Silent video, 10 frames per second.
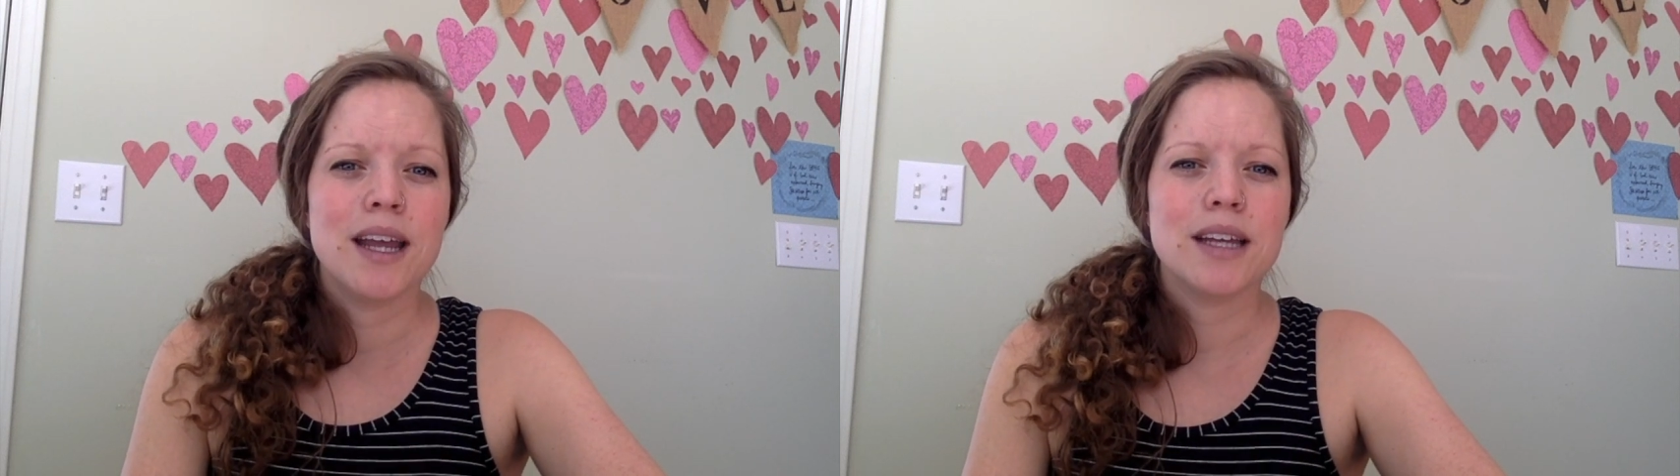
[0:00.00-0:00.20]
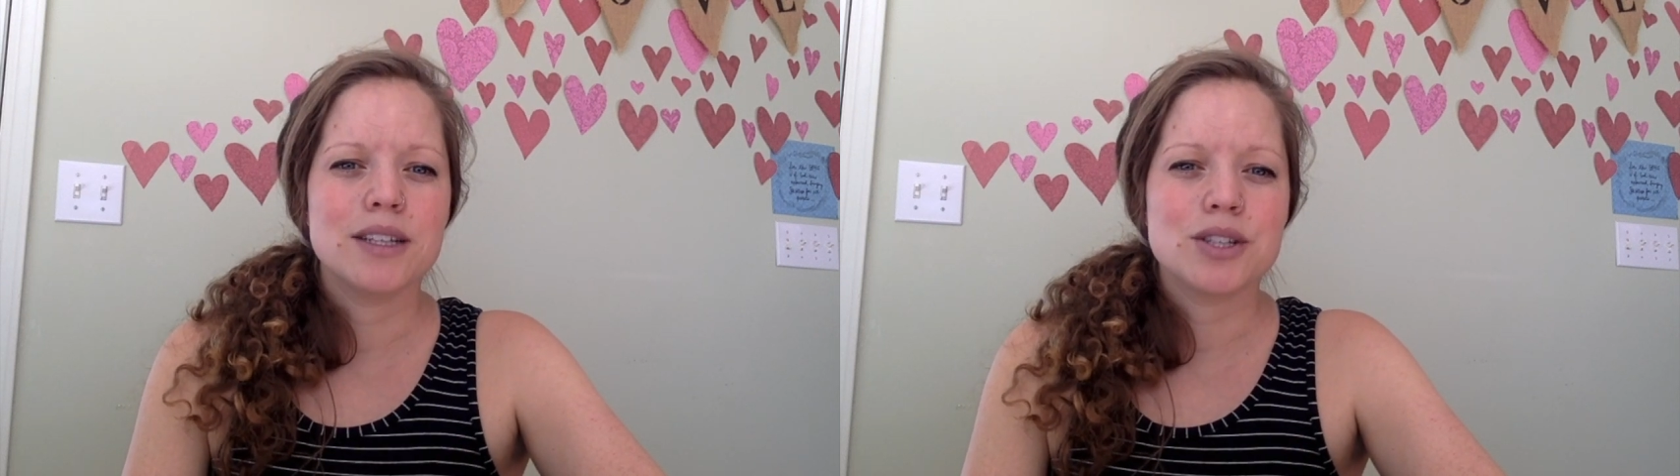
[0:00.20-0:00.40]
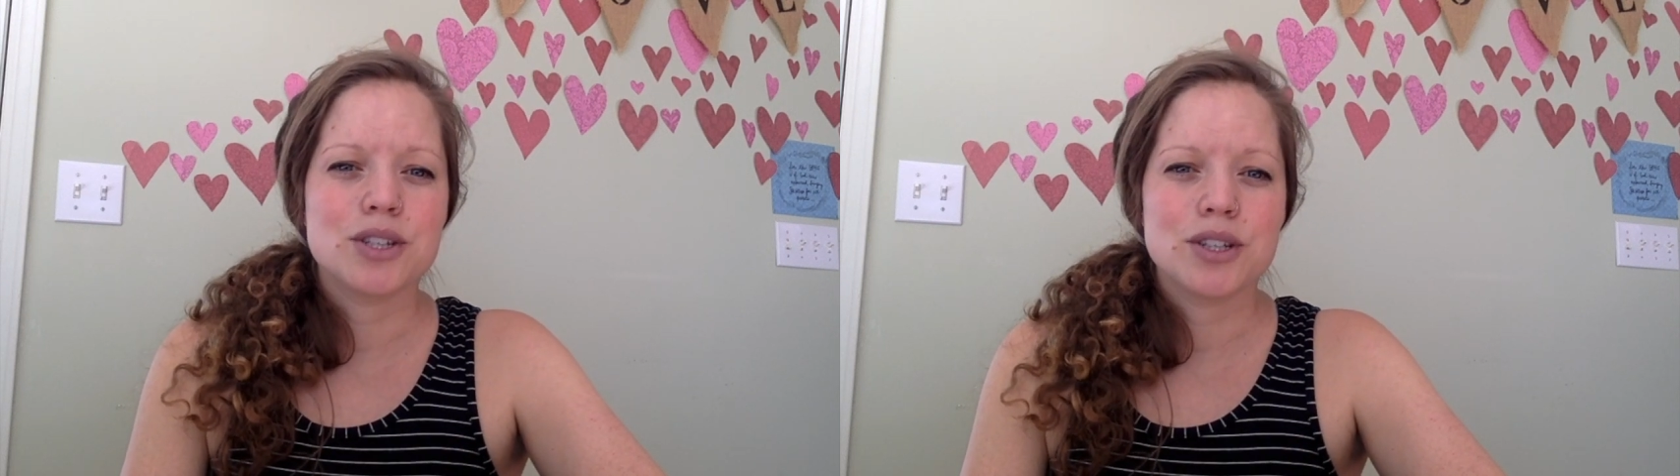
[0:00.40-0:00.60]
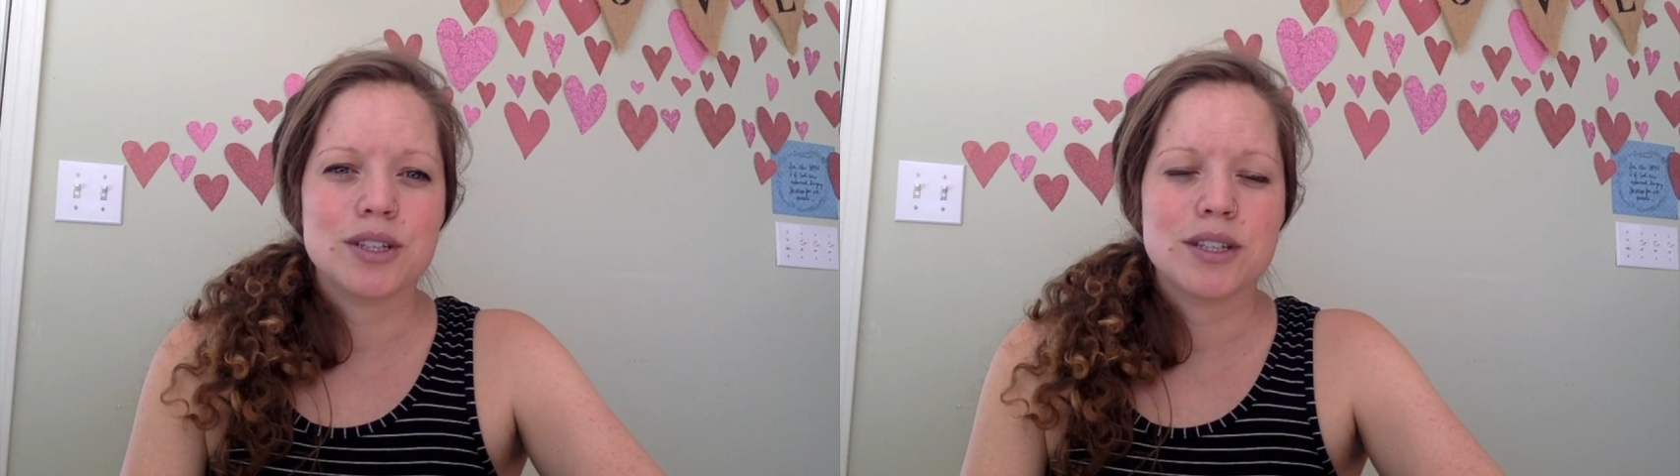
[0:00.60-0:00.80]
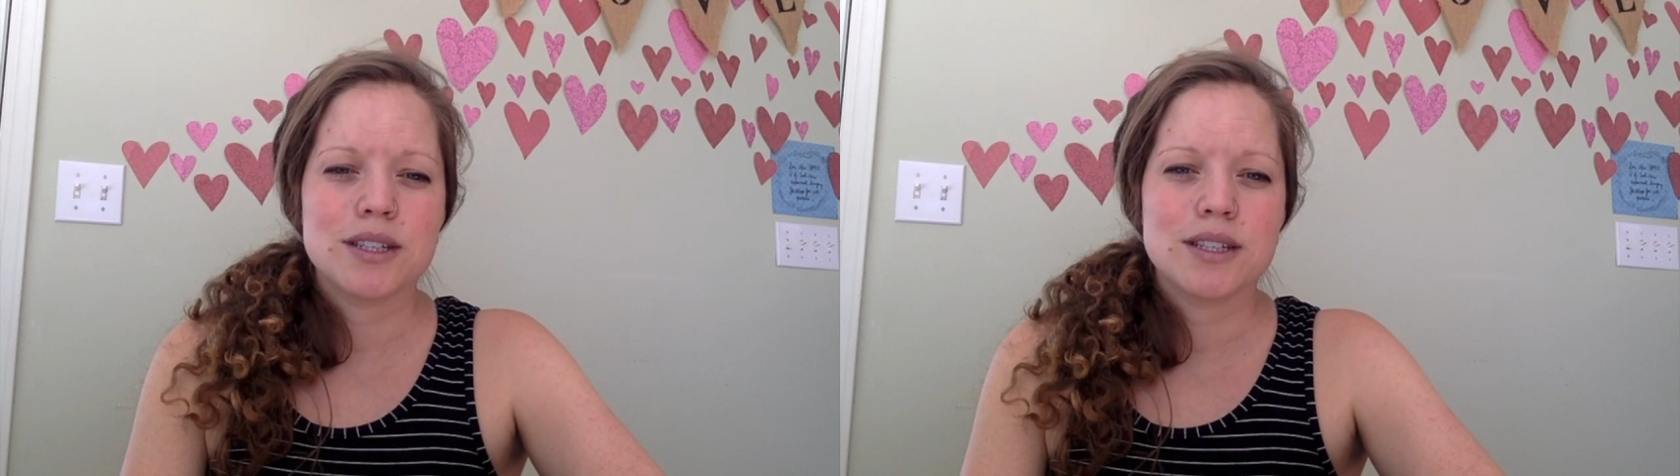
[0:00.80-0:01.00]

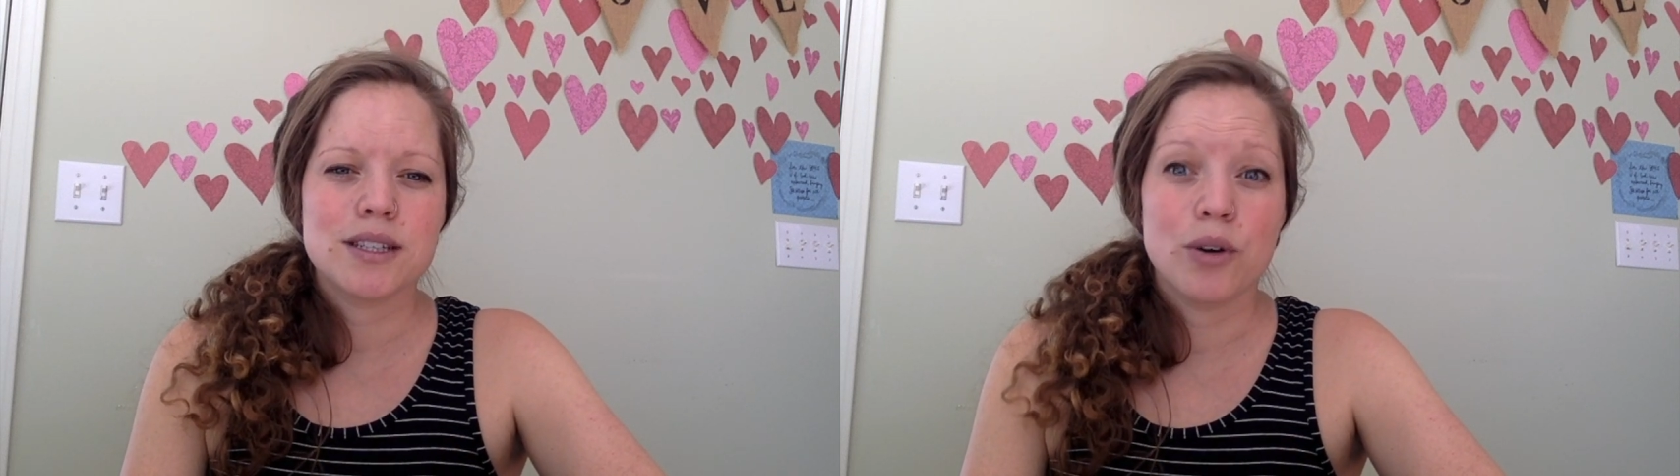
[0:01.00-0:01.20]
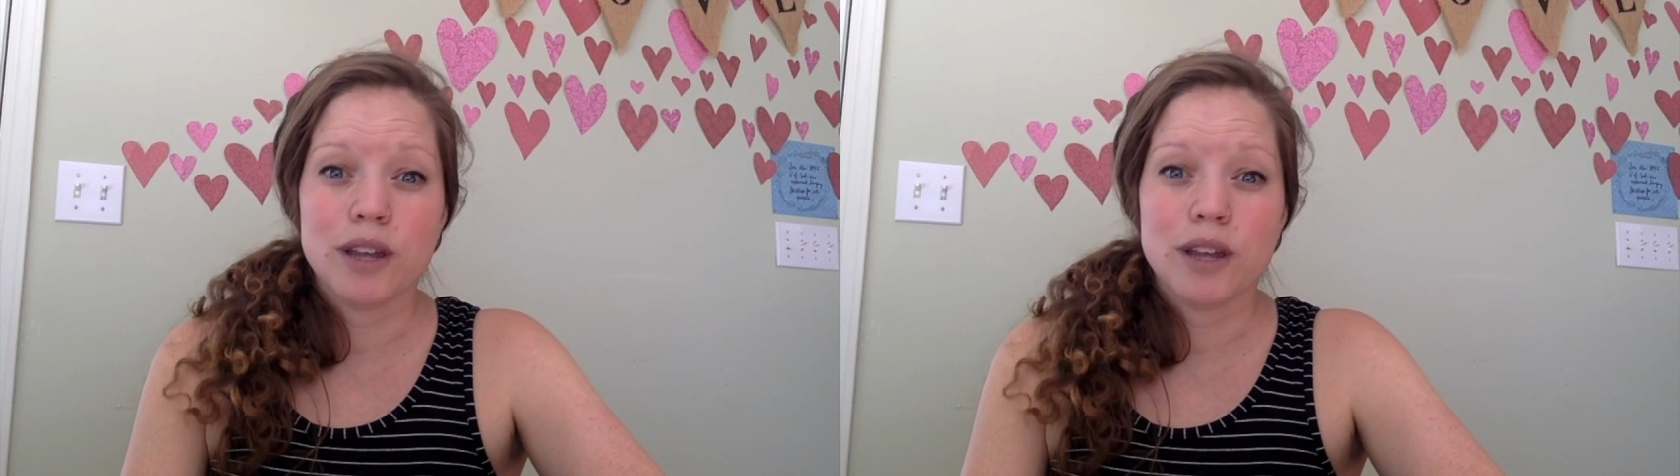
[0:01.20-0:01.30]
inserts or